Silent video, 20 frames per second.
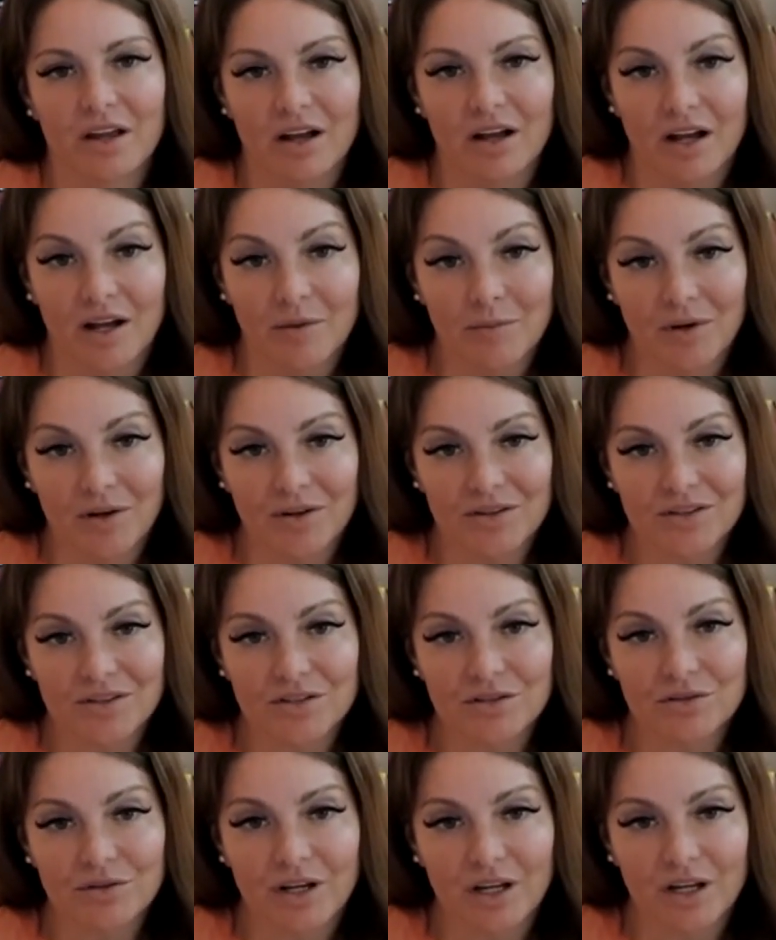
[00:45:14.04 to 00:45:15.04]
I'm
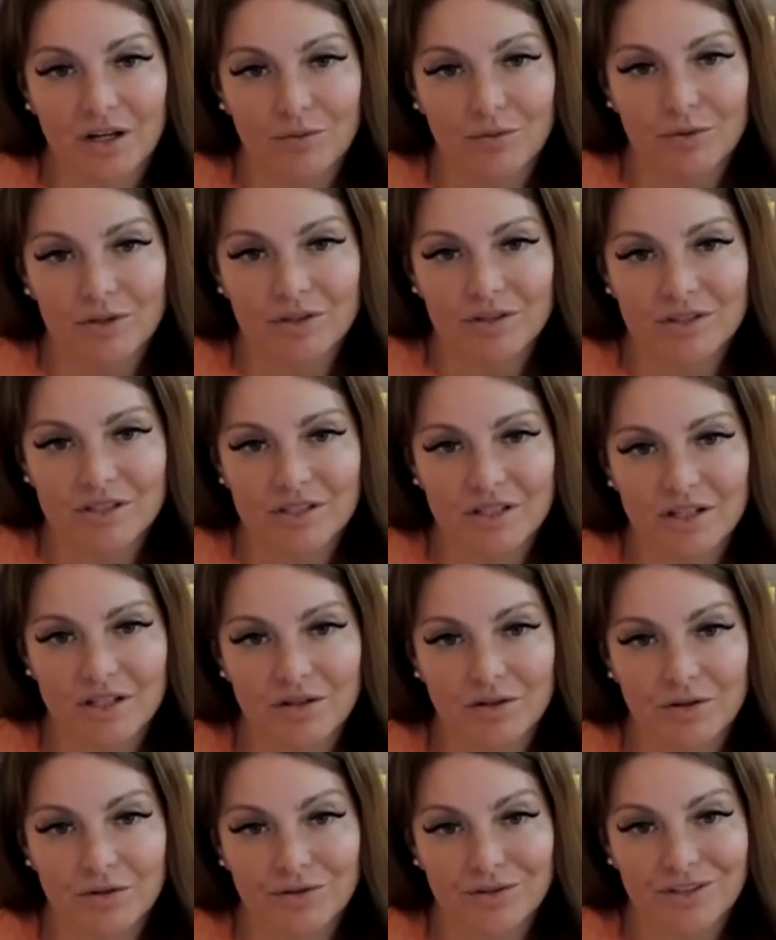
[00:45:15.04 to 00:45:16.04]
also a real estate
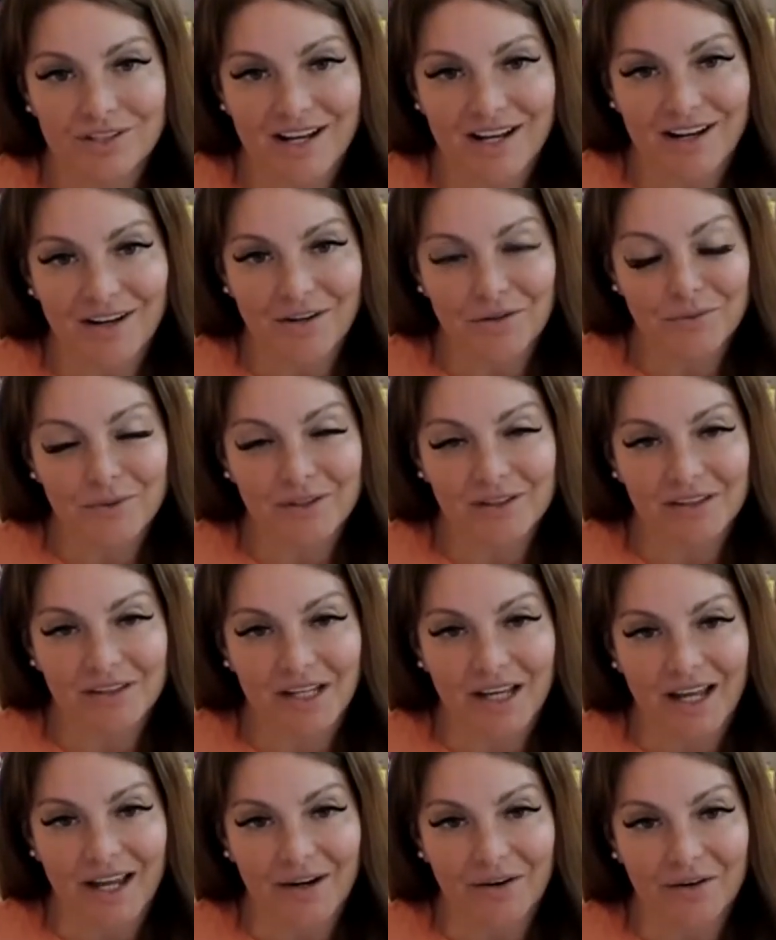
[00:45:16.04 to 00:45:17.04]
coach now with the
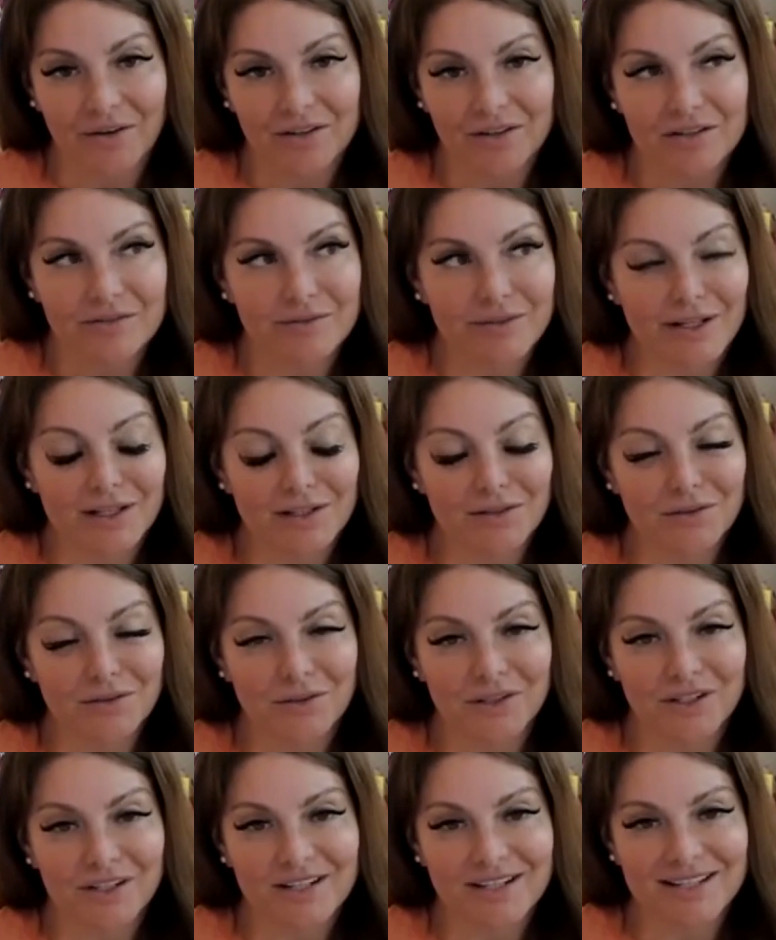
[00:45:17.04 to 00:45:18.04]
Aaron Novello
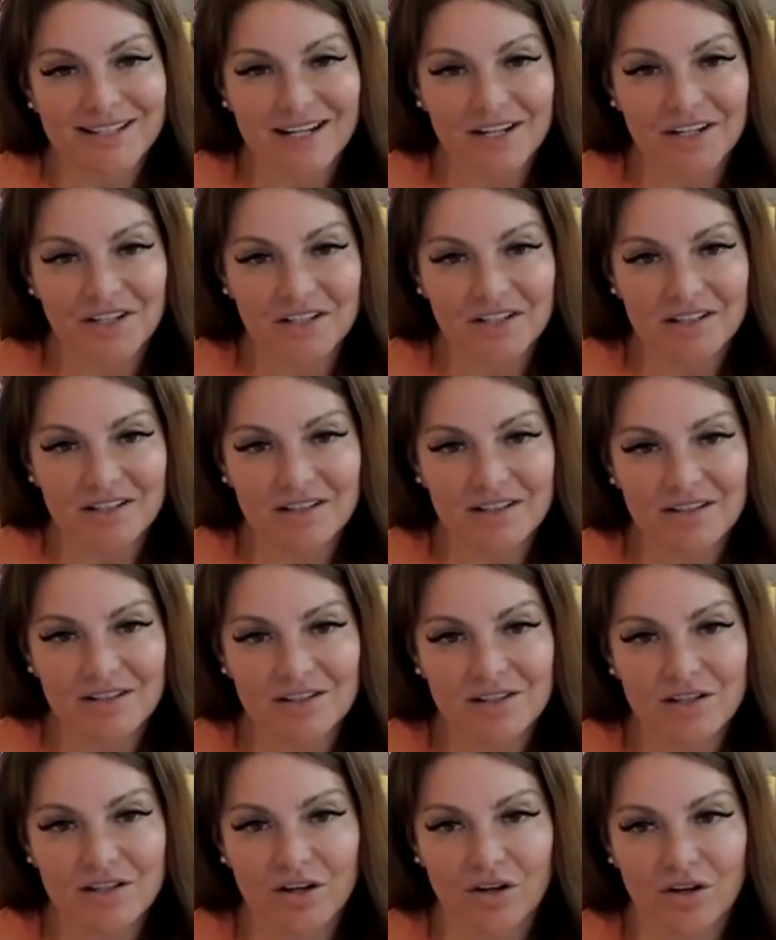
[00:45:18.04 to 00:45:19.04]
organization.
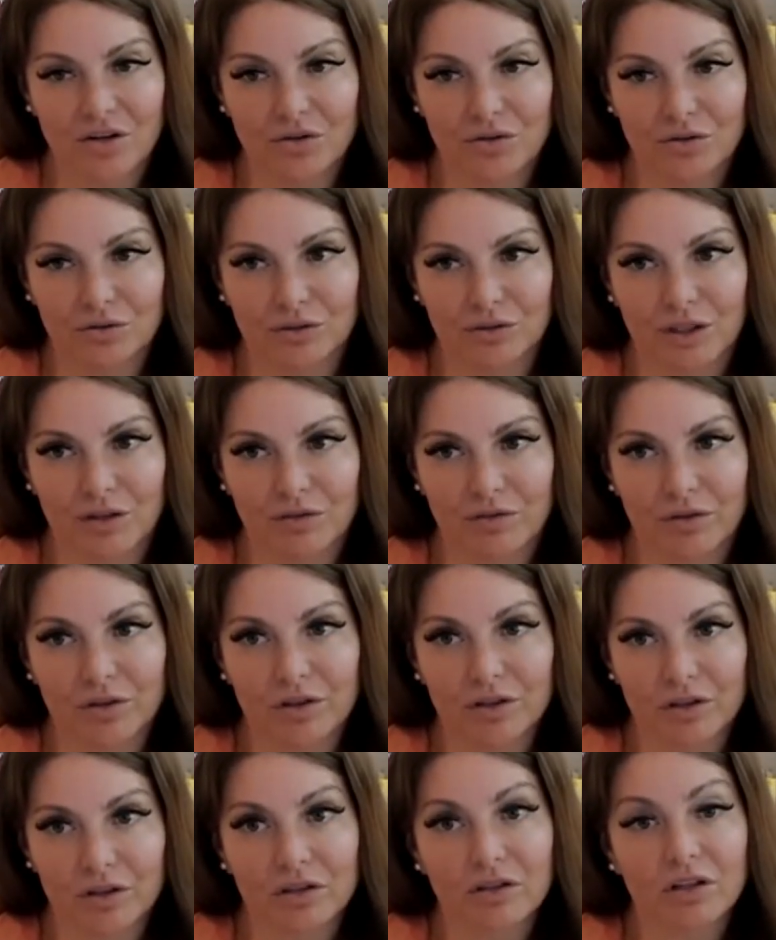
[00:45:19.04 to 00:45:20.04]
So if
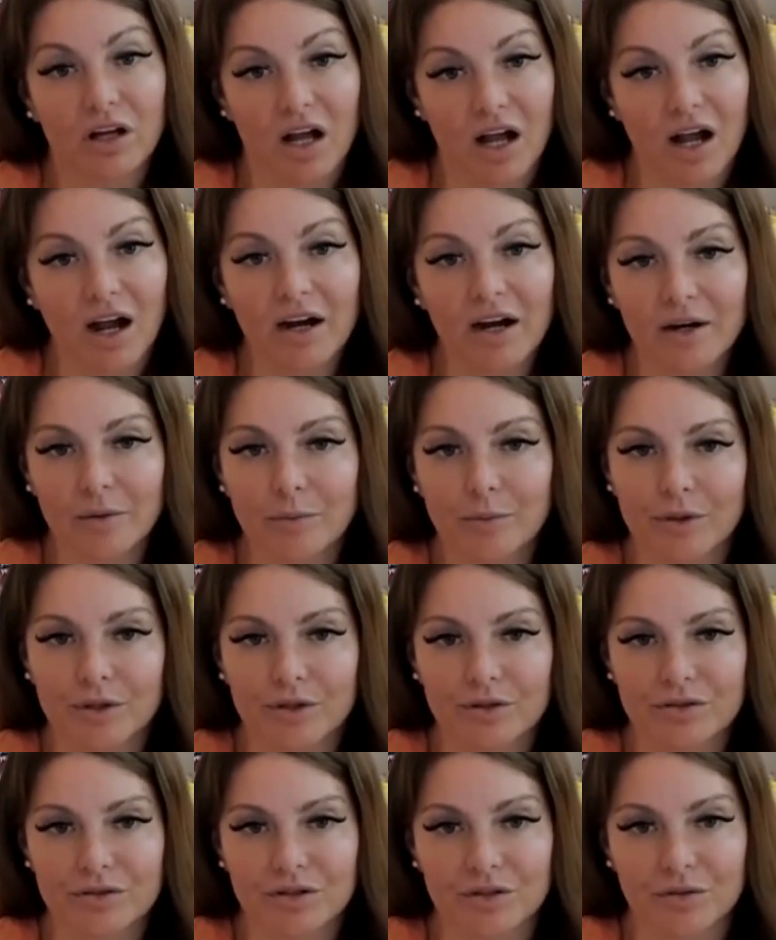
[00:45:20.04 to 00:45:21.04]
you're a higher
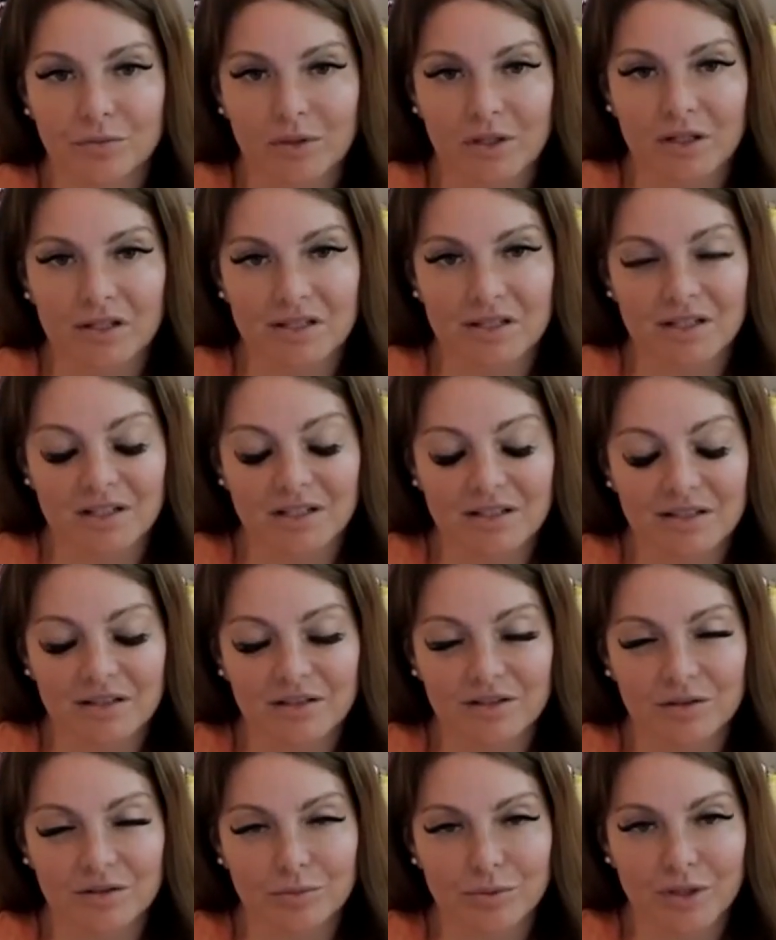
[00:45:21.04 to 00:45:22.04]
producer, because it is a
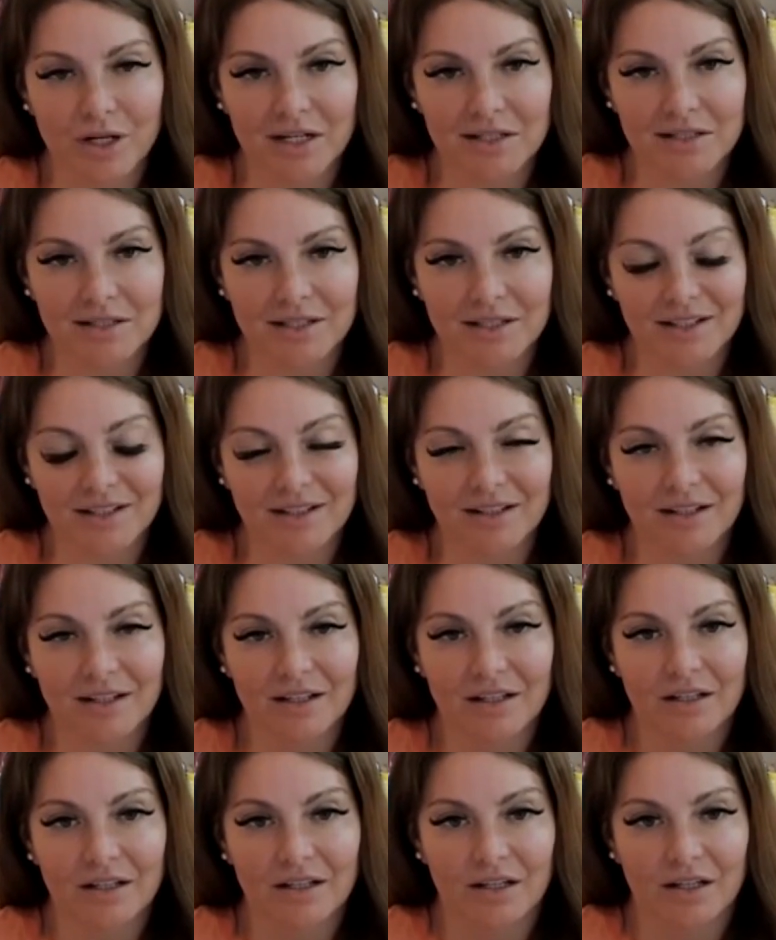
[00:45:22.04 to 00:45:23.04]
little pricey
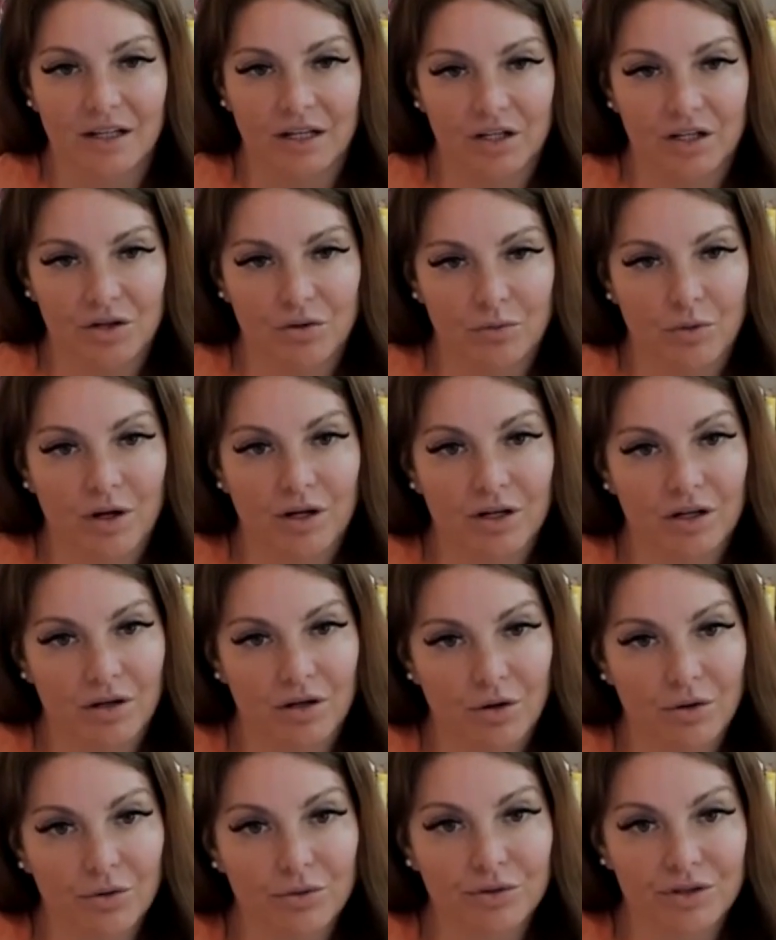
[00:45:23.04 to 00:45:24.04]
and you want to
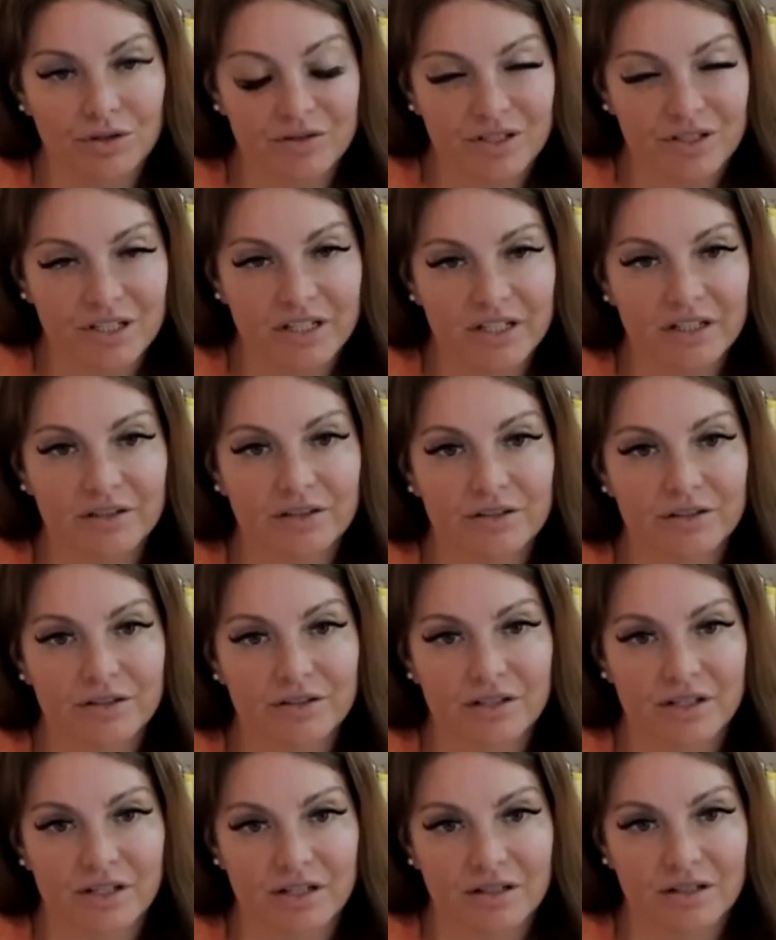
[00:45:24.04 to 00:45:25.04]
hone your
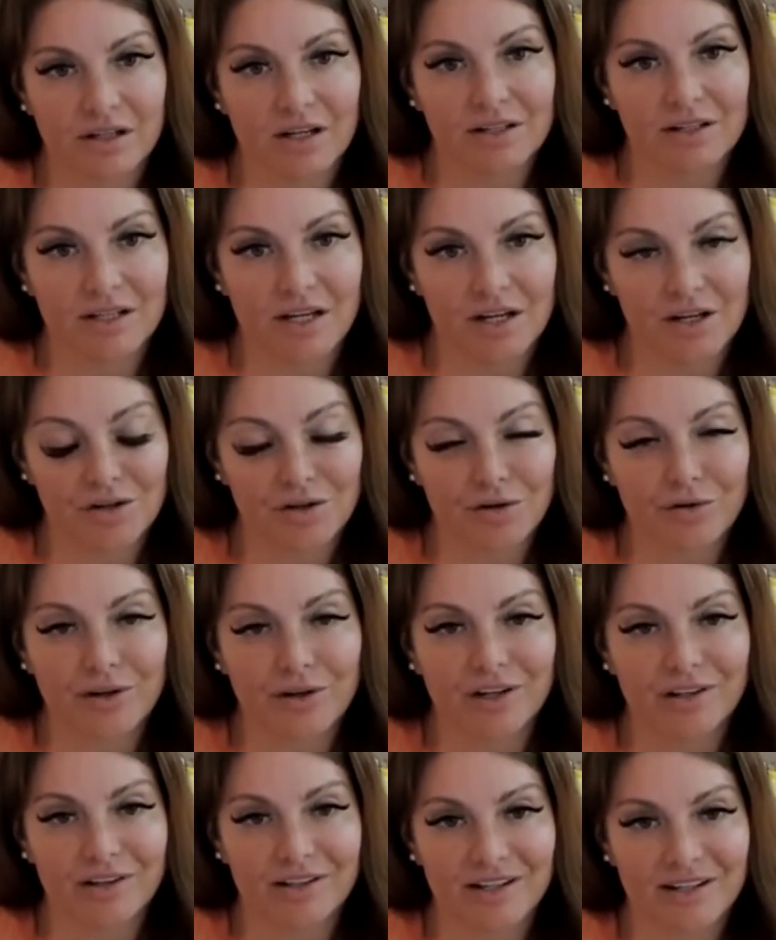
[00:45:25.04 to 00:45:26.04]
skills and take your
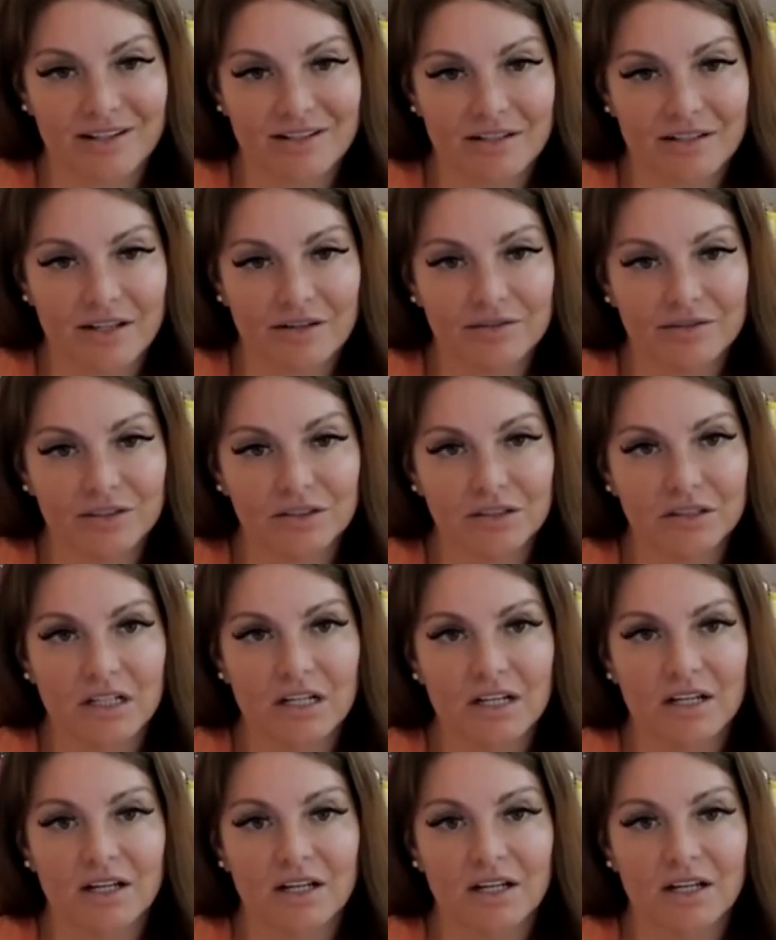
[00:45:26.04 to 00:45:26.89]
career to the next level,